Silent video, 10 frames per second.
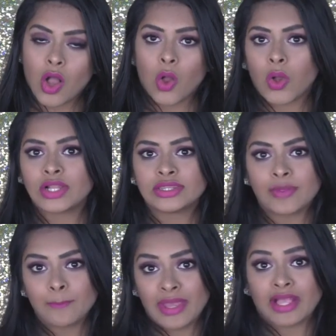All
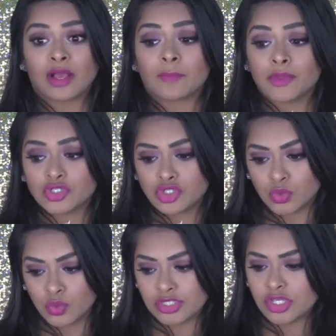the makeup
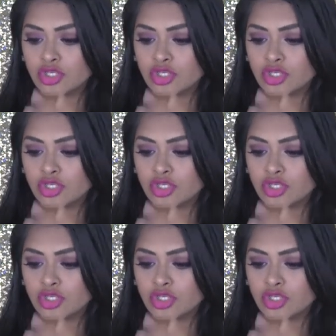tools,